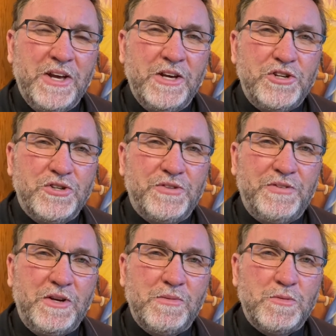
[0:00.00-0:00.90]

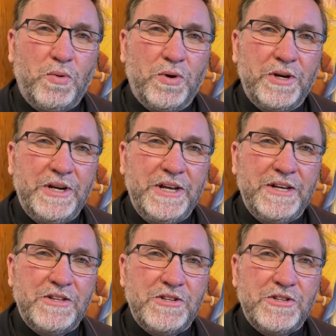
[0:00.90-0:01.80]
Josephine was born
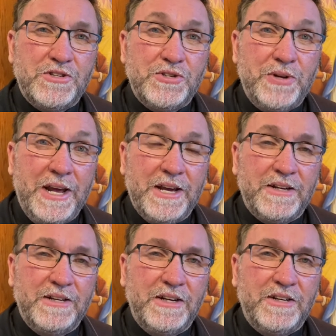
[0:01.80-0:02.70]
in
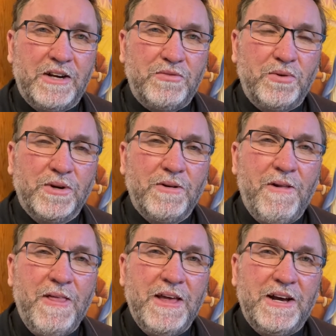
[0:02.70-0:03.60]
Sudan, in Darfur,
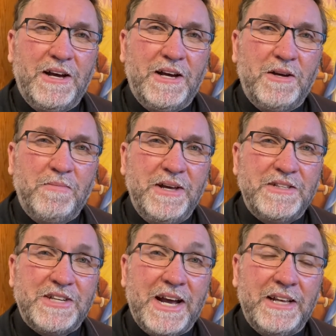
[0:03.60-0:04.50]
um, and
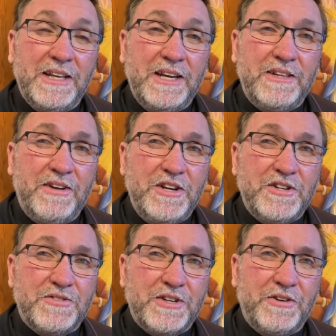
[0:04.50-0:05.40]
sadly, at the age
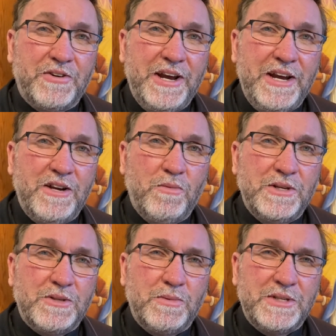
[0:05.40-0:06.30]
of seven or eight,
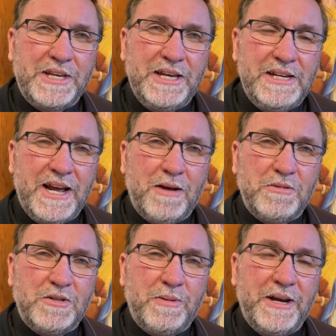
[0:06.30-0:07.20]
was, was
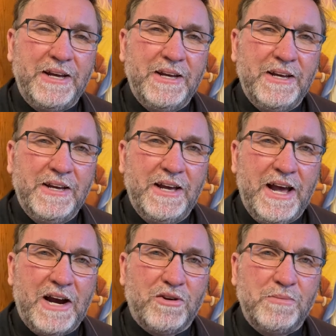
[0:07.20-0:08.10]
kidnapped by
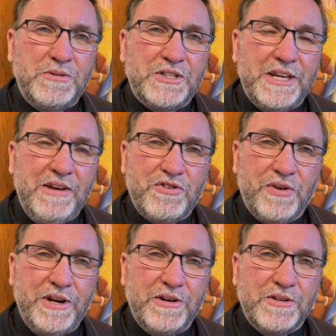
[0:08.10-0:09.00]
Arab slave
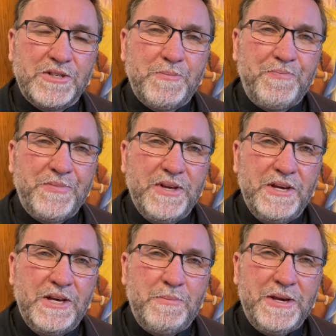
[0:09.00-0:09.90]
traders.
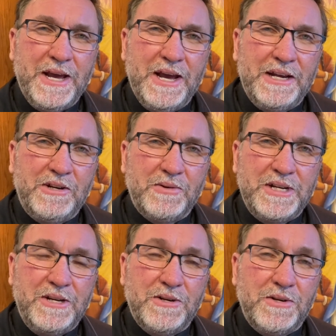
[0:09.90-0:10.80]
It began an
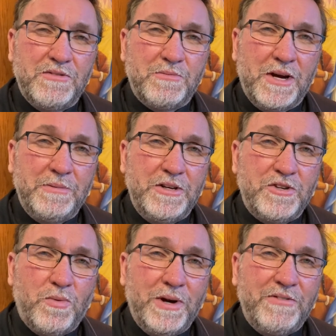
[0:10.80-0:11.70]
ordeal of probably
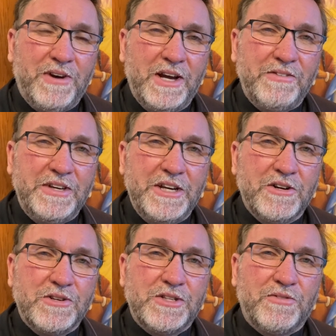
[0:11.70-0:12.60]
25
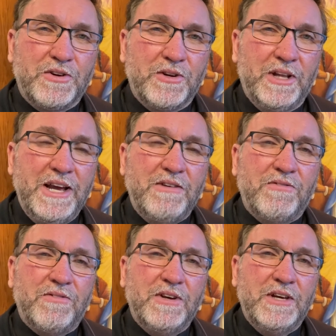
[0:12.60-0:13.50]
years of her
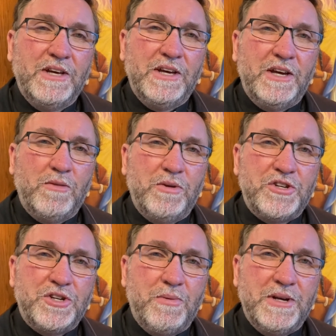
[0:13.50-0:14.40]
life in which
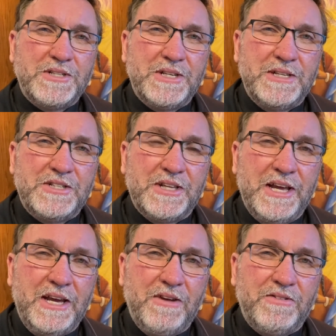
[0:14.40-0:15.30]
she was
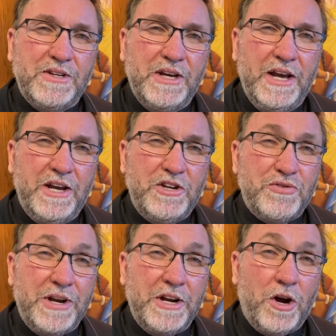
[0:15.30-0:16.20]
enslaved and
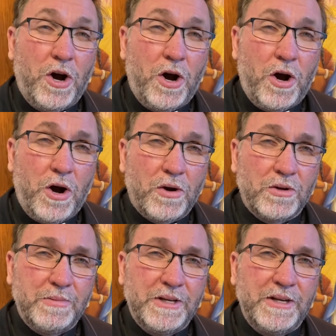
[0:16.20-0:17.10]
treated
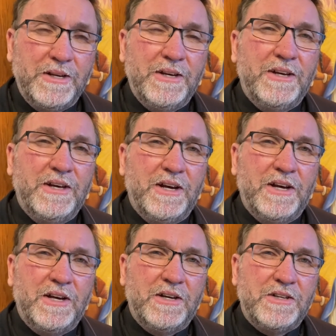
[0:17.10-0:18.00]
horribly.
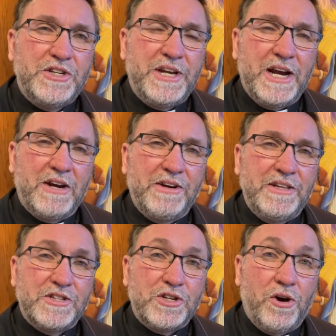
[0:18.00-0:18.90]
Uh, she carried
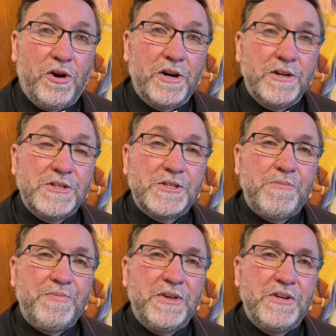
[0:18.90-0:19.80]
the scars,
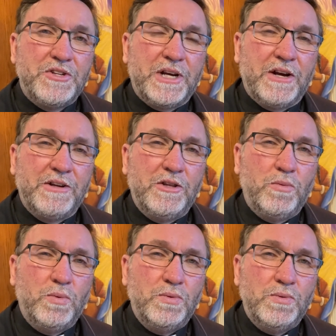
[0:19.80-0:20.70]
she carried the
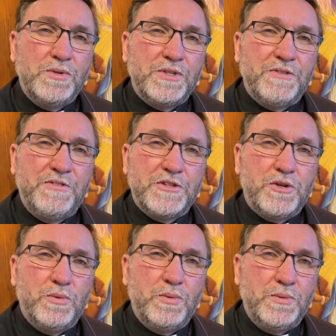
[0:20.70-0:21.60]
wounds, the
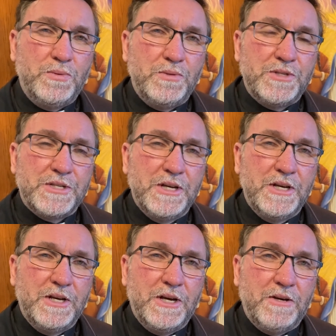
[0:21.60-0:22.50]
physical wounds
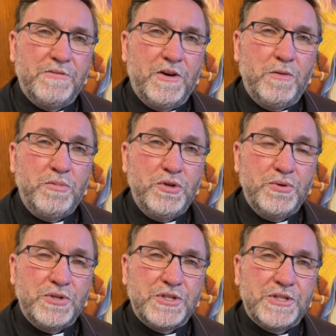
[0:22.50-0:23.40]
of
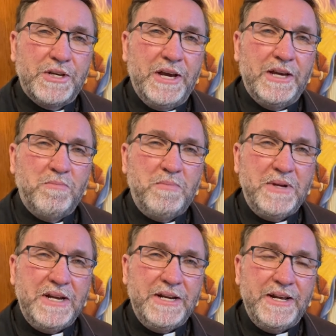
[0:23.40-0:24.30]
abuse and
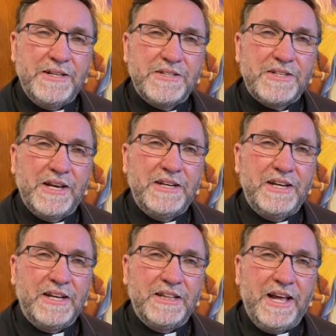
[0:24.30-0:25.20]
beatings and
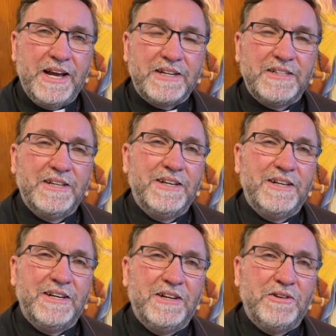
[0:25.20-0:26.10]
neglect
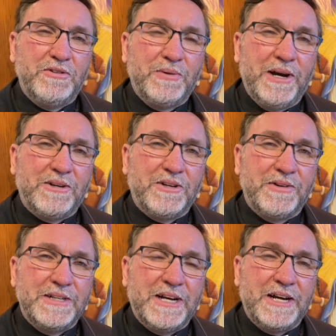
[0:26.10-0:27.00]
uh, throughout her
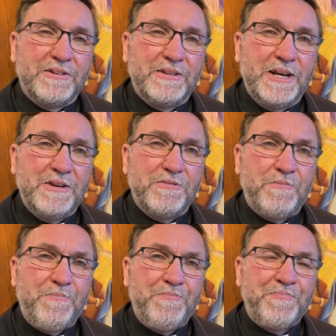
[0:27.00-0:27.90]
entire life.
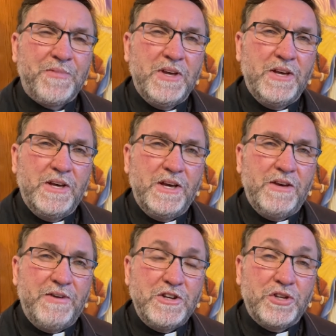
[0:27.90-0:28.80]

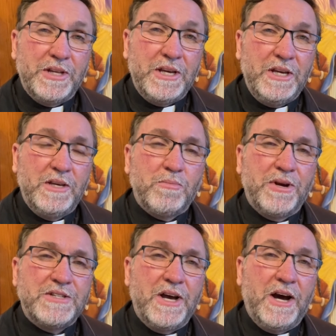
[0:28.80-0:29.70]
Eventually,
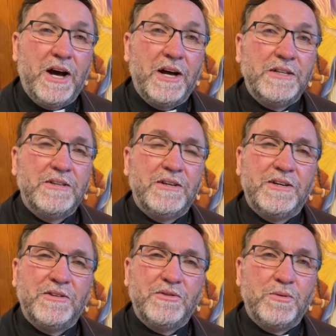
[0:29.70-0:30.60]
praise God,
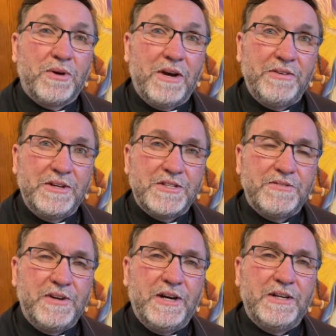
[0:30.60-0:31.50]
uh, through the providence of
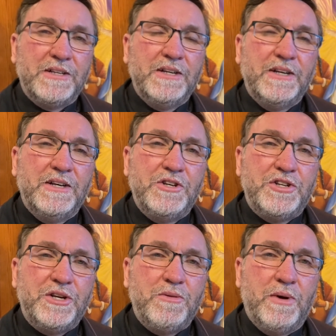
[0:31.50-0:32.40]
God,
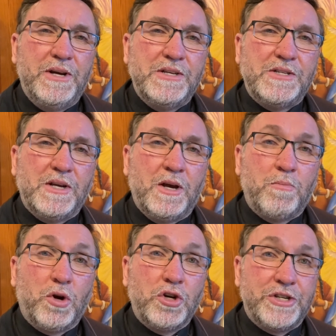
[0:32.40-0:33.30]
she was uh,
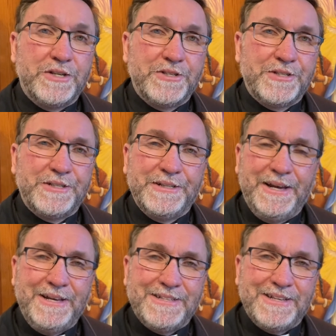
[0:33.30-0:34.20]
purchased. I
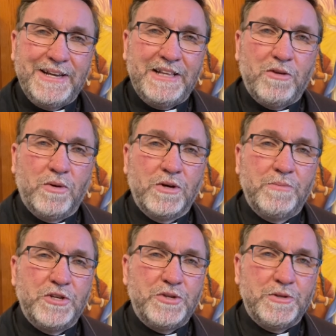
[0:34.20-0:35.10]
hate saying that word,
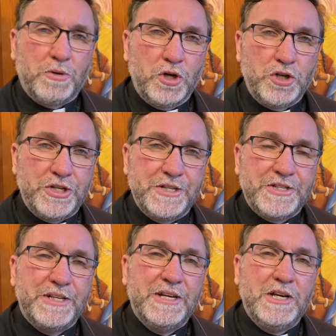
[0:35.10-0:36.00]
but she was
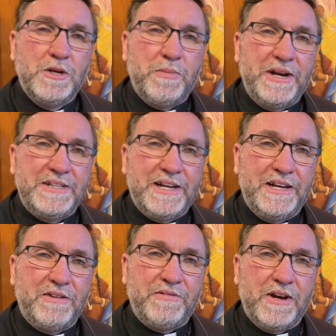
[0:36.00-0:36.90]
purchased by an
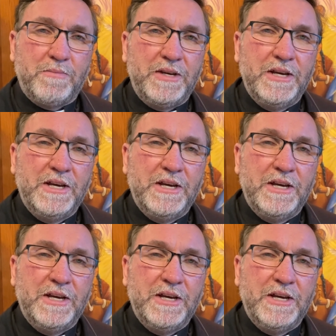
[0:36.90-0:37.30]
Italian family.